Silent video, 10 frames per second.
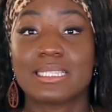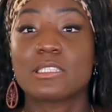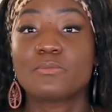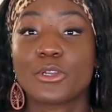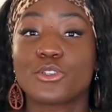
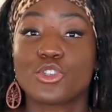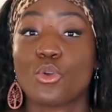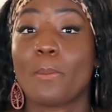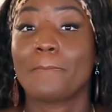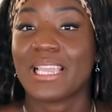
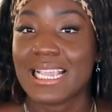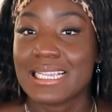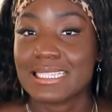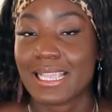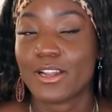spiritual
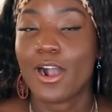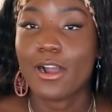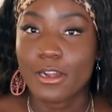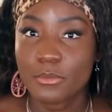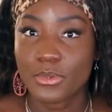peace and
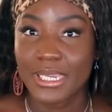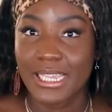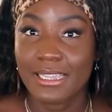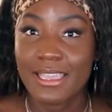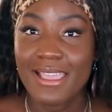harmony.